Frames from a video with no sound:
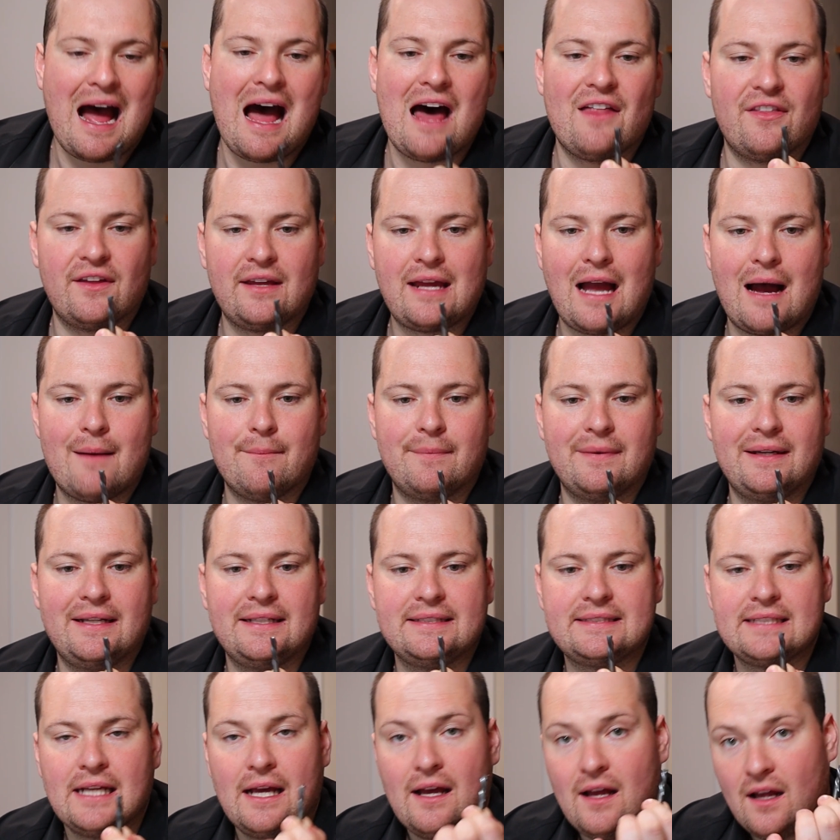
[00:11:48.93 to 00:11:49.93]
Other
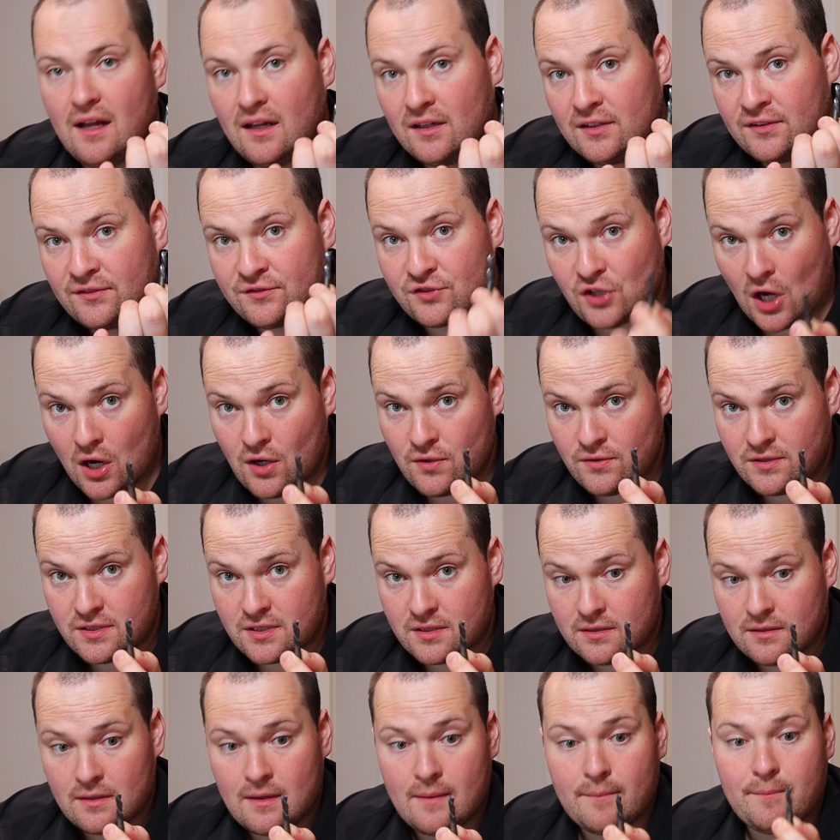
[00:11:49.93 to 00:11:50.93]
companies
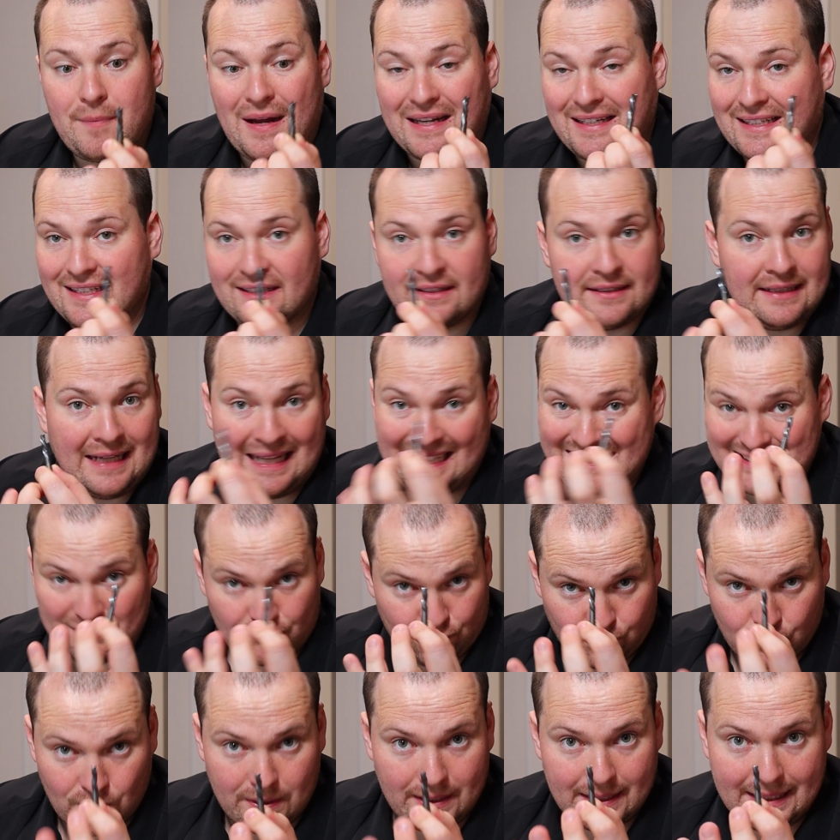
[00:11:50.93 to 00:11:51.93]
don't, but
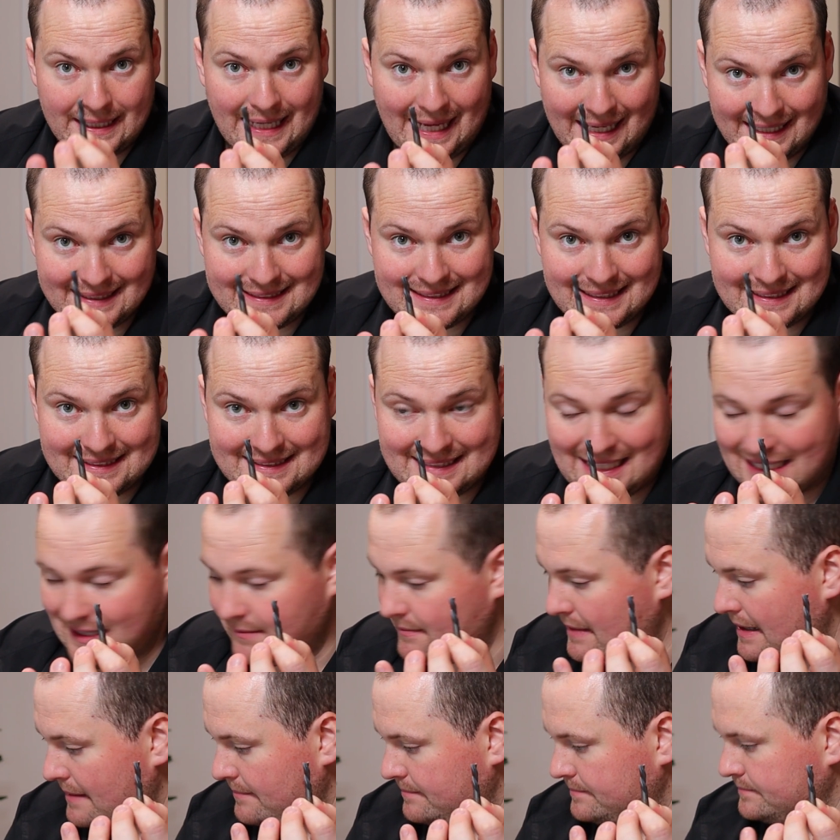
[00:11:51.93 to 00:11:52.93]
it's really easy to set
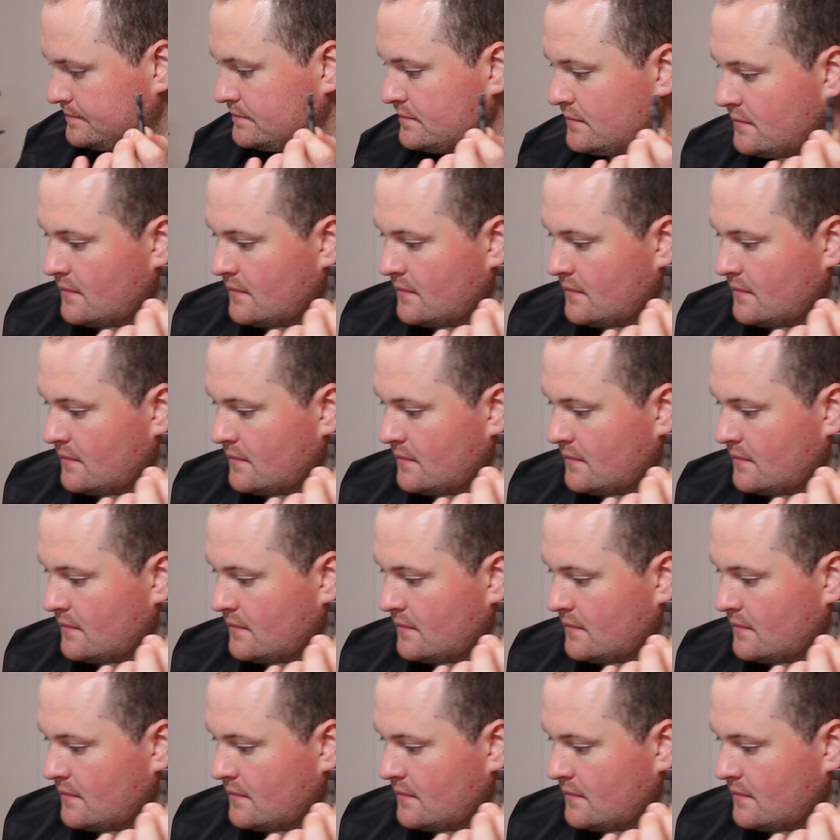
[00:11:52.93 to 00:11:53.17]
them up.